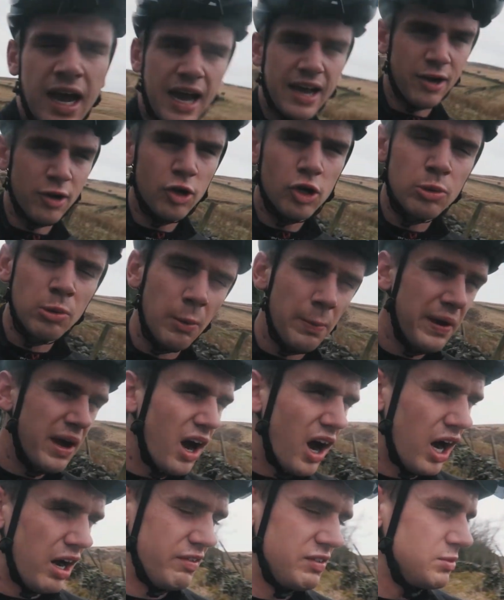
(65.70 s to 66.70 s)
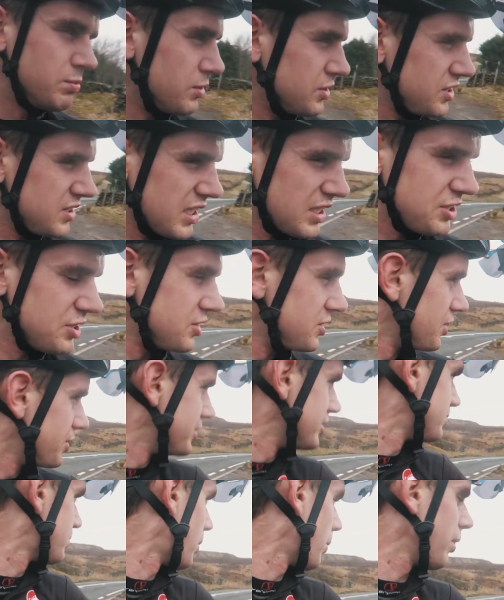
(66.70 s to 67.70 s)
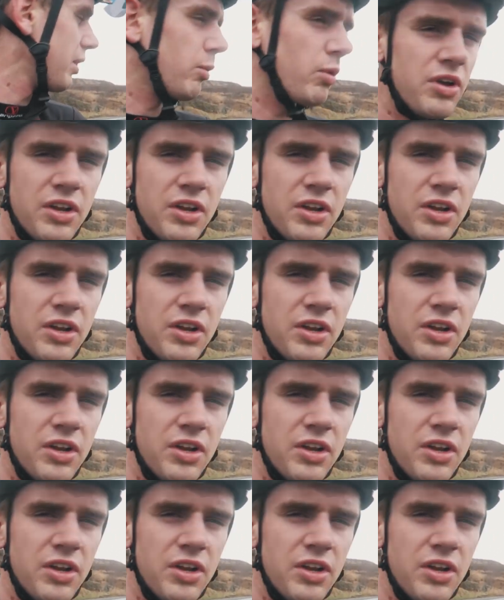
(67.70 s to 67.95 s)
I don't come up here half as much as I should do. It's probably